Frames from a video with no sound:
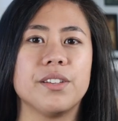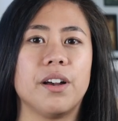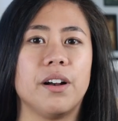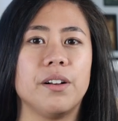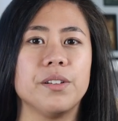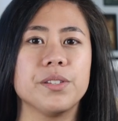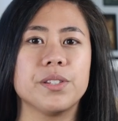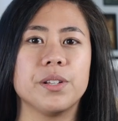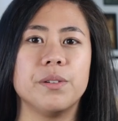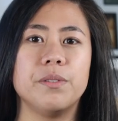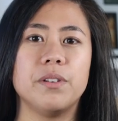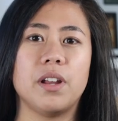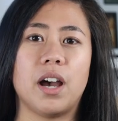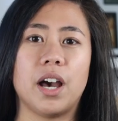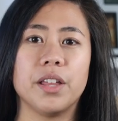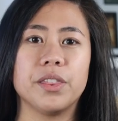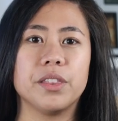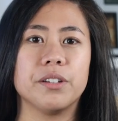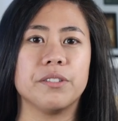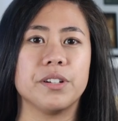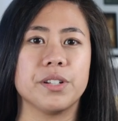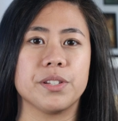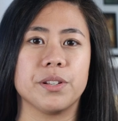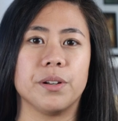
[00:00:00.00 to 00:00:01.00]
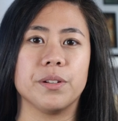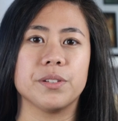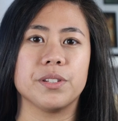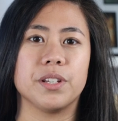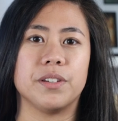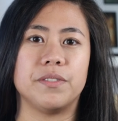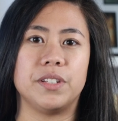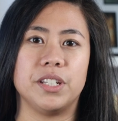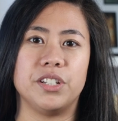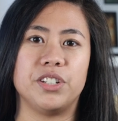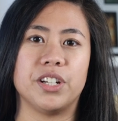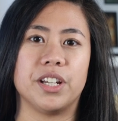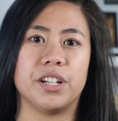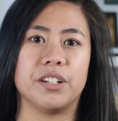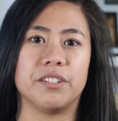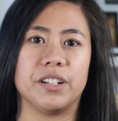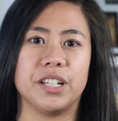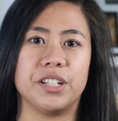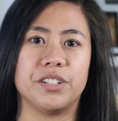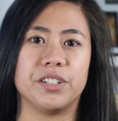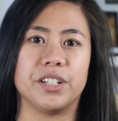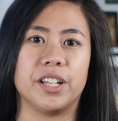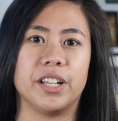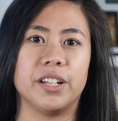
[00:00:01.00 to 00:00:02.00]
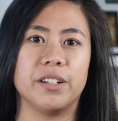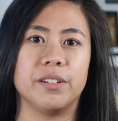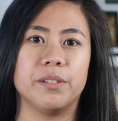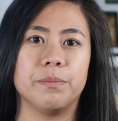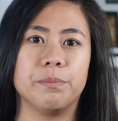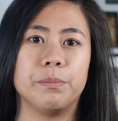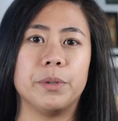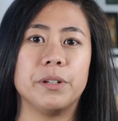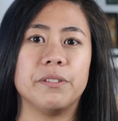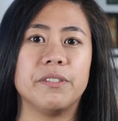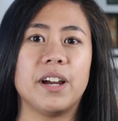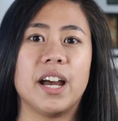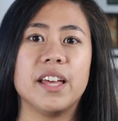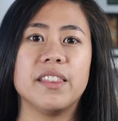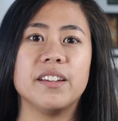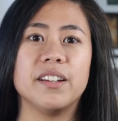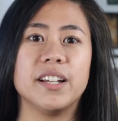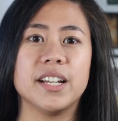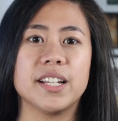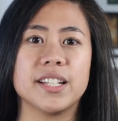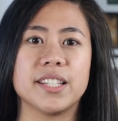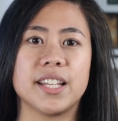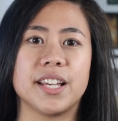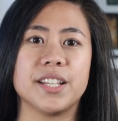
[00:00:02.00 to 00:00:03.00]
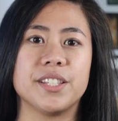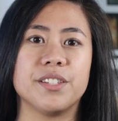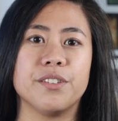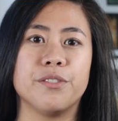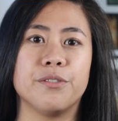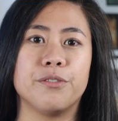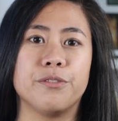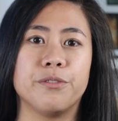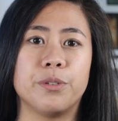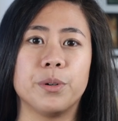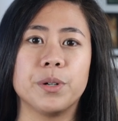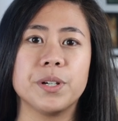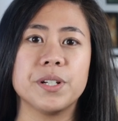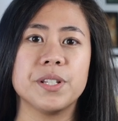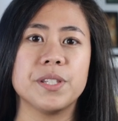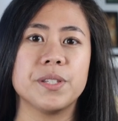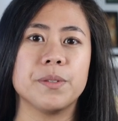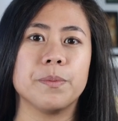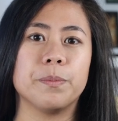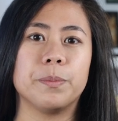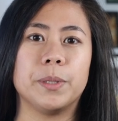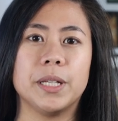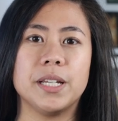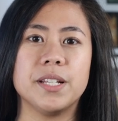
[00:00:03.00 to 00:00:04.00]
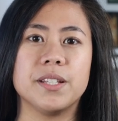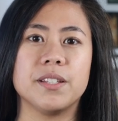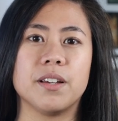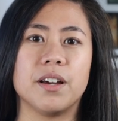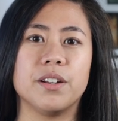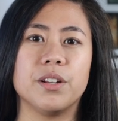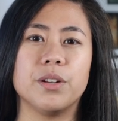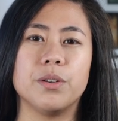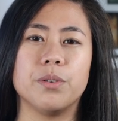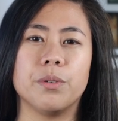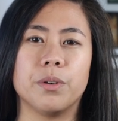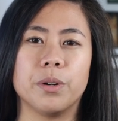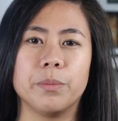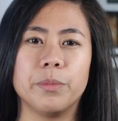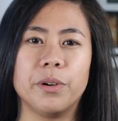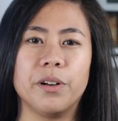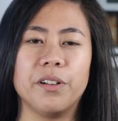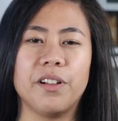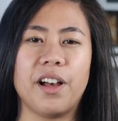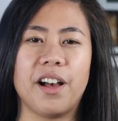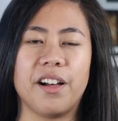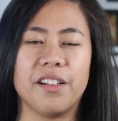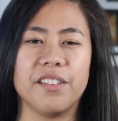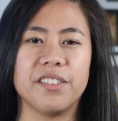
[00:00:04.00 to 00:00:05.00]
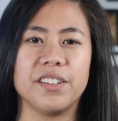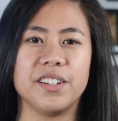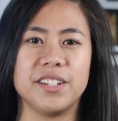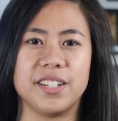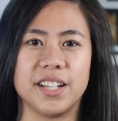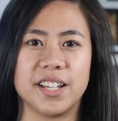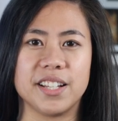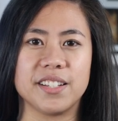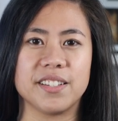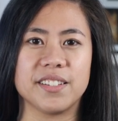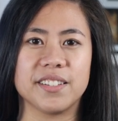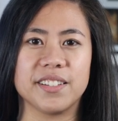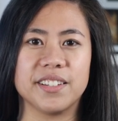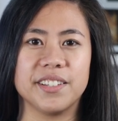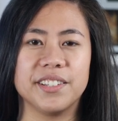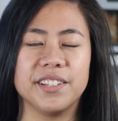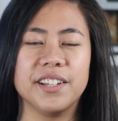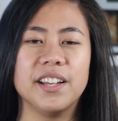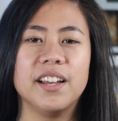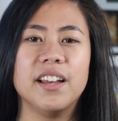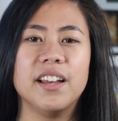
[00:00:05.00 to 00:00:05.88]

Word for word: is also not the result of degeneration, but rather excessive force placed on a normal, healthy disc.